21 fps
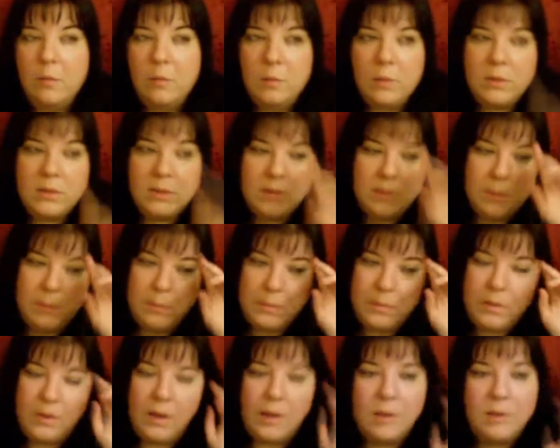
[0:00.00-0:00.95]
was
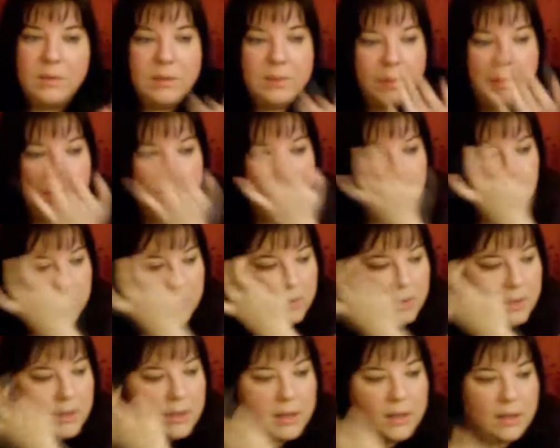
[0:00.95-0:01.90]
debating on
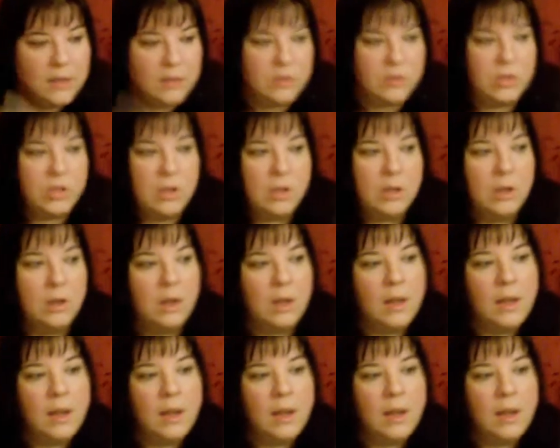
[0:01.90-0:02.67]
doing it last year.